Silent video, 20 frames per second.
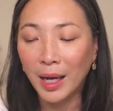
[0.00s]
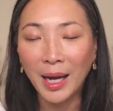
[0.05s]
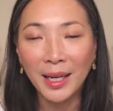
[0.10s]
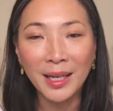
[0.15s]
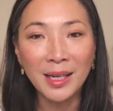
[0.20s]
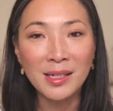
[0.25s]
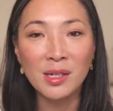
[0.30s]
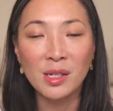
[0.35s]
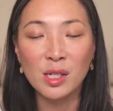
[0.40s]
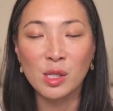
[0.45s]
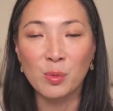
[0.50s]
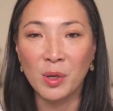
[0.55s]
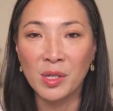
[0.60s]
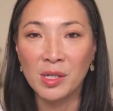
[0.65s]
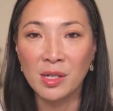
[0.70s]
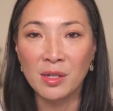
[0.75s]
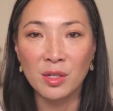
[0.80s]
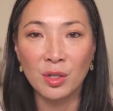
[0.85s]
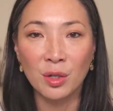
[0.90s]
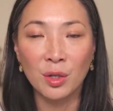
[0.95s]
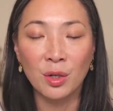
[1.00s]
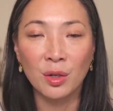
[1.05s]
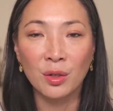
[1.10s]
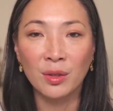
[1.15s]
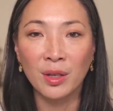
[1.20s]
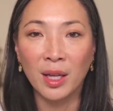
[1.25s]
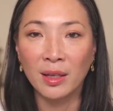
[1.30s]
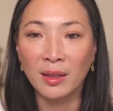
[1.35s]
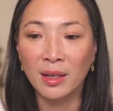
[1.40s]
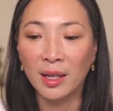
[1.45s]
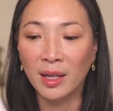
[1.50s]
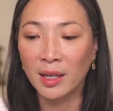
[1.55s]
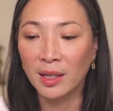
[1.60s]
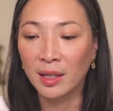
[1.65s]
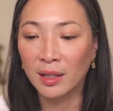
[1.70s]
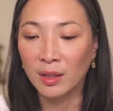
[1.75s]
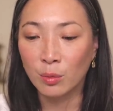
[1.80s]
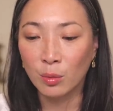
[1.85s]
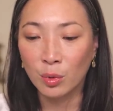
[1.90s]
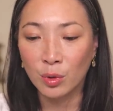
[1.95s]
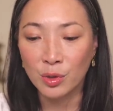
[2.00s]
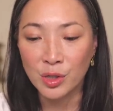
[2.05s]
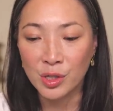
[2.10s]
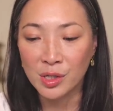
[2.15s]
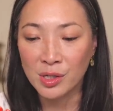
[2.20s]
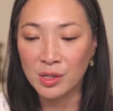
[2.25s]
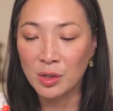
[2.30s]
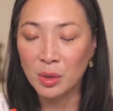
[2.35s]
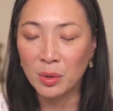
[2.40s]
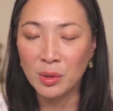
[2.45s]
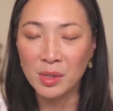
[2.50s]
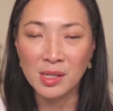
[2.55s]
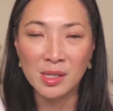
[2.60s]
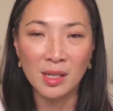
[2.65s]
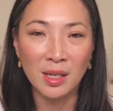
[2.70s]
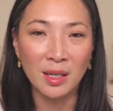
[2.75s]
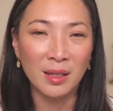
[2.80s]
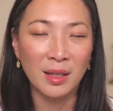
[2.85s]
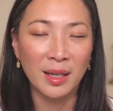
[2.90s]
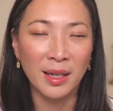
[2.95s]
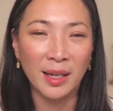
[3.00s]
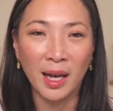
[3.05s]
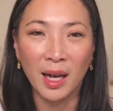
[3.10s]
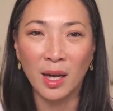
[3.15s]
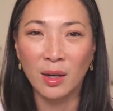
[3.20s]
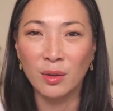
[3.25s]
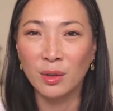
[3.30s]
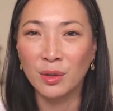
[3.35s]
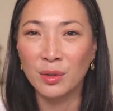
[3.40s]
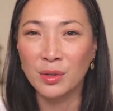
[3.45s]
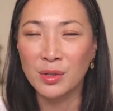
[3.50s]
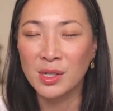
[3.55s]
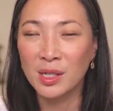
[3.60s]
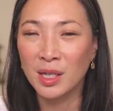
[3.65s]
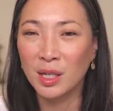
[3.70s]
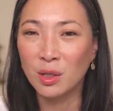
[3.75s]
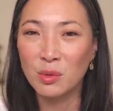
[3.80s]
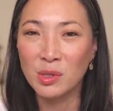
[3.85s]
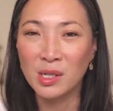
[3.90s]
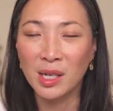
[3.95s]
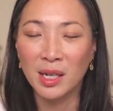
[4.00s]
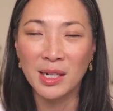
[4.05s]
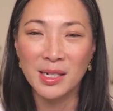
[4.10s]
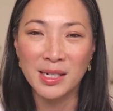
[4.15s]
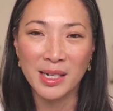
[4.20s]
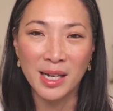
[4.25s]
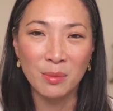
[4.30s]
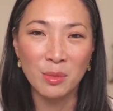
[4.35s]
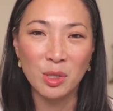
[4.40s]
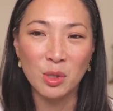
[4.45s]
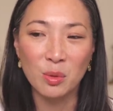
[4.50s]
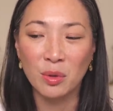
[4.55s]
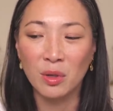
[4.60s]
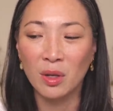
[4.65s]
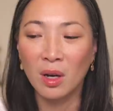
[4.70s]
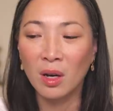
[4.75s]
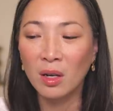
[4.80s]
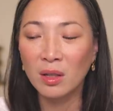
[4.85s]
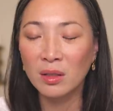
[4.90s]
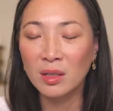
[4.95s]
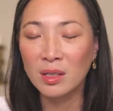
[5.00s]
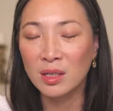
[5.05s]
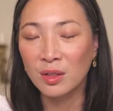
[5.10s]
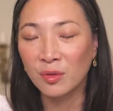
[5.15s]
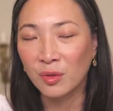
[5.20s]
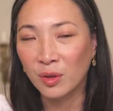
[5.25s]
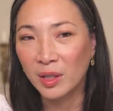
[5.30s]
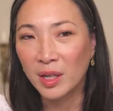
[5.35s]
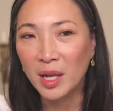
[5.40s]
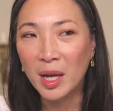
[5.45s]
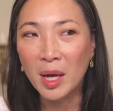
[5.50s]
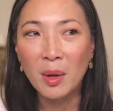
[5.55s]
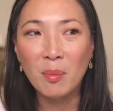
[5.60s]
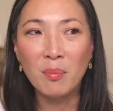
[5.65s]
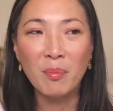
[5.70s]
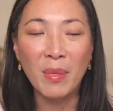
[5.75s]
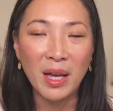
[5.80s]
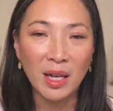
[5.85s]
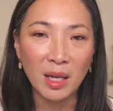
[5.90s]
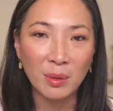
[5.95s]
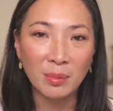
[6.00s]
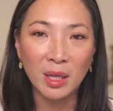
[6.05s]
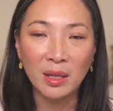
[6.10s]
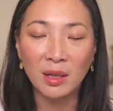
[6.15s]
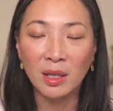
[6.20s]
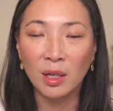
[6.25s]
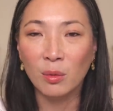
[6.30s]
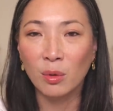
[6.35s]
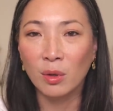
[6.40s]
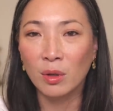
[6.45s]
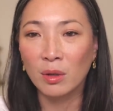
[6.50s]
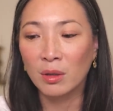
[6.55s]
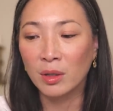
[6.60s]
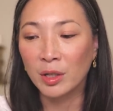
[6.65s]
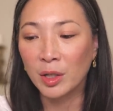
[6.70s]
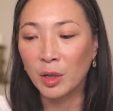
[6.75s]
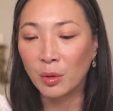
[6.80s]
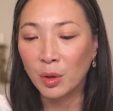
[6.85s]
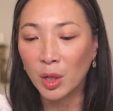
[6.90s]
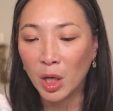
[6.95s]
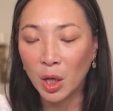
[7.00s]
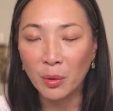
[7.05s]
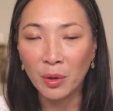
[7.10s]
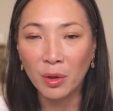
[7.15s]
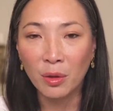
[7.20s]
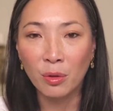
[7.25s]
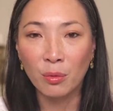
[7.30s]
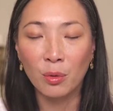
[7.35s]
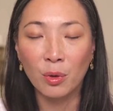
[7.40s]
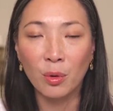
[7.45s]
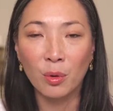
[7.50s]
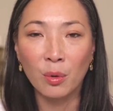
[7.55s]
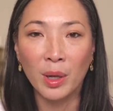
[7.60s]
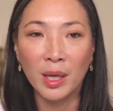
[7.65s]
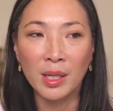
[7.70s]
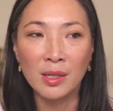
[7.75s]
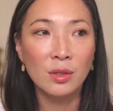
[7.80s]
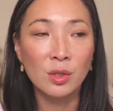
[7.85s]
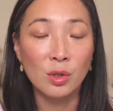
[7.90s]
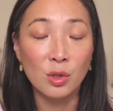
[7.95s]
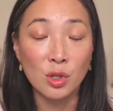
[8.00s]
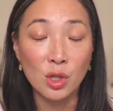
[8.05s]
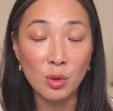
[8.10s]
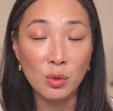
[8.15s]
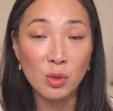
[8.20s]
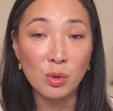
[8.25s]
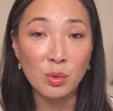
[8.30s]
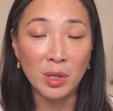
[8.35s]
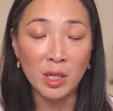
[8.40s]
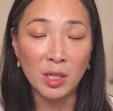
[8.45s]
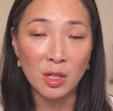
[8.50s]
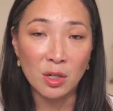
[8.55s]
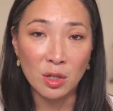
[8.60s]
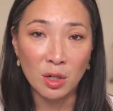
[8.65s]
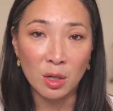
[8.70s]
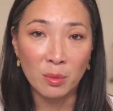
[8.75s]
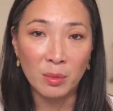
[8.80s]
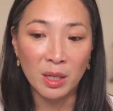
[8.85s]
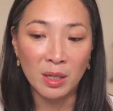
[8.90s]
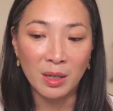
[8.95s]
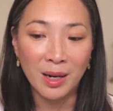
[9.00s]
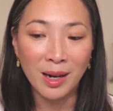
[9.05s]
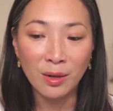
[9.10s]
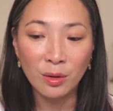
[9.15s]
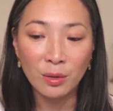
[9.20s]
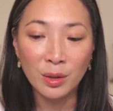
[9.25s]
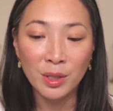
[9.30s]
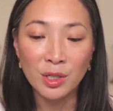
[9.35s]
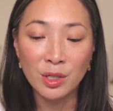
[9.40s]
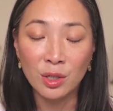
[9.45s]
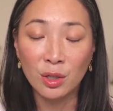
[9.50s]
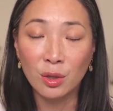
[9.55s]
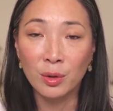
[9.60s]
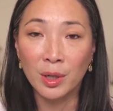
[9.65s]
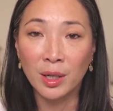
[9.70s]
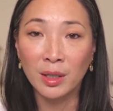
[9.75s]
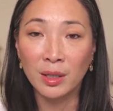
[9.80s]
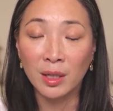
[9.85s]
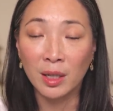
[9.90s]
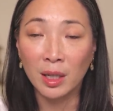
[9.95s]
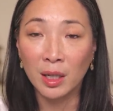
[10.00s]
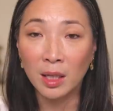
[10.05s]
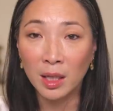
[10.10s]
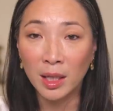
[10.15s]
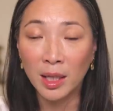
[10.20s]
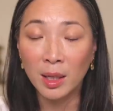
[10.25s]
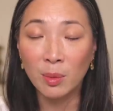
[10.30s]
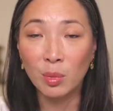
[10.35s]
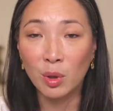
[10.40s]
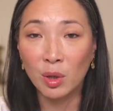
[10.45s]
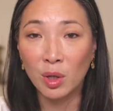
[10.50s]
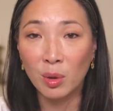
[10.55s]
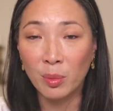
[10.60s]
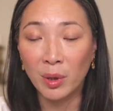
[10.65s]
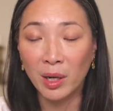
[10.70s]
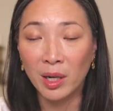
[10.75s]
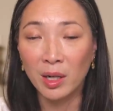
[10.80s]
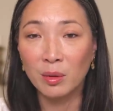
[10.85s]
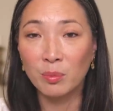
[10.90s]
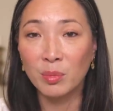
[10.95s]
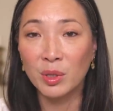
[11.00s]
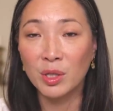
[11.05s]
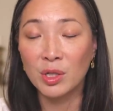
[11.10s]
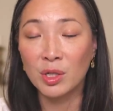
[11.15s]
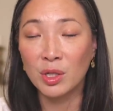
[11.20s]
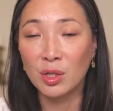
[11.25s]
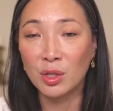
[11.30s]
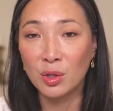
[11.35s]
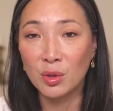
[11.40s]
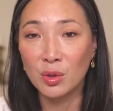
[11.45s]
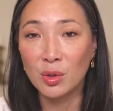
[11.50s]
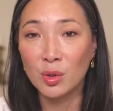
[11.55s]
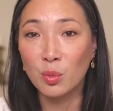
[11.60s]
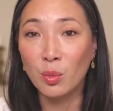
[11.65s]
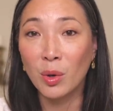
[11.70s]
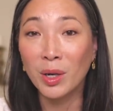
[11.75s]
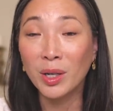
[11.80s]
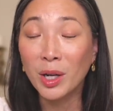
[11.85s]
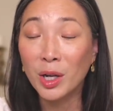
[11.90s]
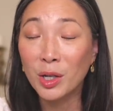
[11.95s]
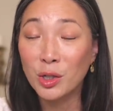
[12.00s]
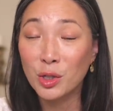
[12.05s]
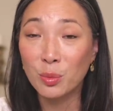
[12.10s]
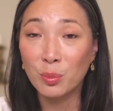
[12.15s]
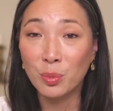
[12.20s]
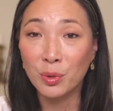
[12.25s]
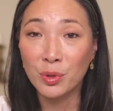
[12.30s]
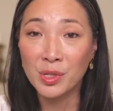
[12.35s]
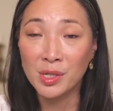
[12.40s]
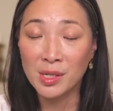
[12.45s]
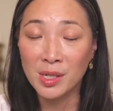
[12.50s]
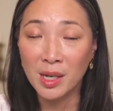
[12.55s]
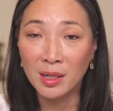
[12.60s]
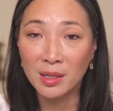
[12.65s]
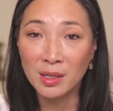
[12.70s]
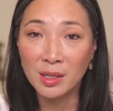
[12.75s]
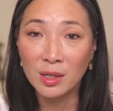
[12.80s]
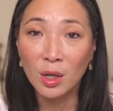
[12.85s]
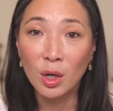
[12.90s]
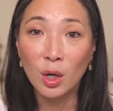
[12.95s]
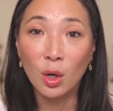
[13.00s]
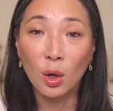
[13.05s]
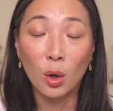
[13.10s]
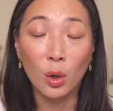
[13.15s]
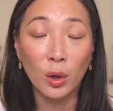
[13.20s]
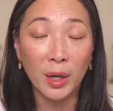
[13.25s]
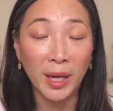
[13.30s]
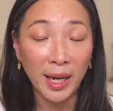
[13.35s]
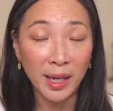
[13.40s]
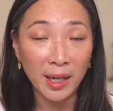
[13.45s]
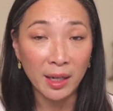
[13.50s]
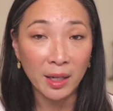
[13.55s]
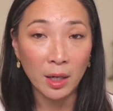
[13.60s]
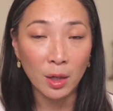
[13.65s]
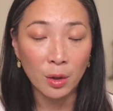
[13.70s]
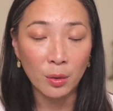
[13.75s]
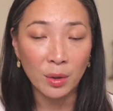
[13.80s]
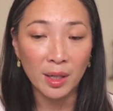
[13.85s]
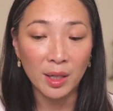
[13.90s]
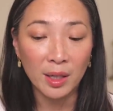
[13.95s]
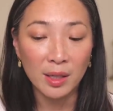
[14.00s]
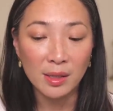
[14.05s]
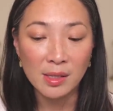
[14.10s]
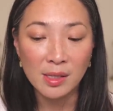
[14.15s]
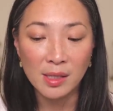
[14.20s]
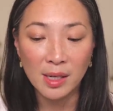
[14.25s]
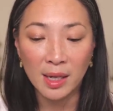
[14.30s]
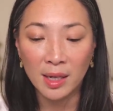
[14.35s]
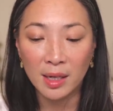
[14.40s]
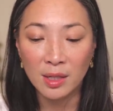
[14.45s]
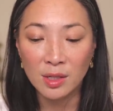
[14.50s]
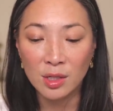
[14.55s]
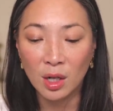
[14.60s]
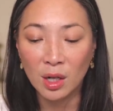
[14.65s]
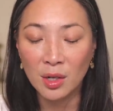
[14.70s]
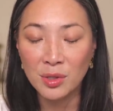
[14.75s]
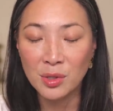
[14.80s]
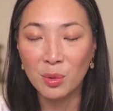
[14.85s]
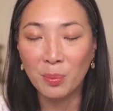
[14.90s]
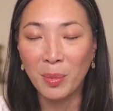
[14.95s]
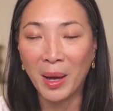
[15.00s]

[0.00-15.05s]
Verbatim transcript: I guess expressing to her that they were just noticing like how their skin was getting damaged with all the different makeup that they were, you know, going through. And so she was really determined not only to create like a clean beauty brand, but to use one hundred percent organic ingredients and to also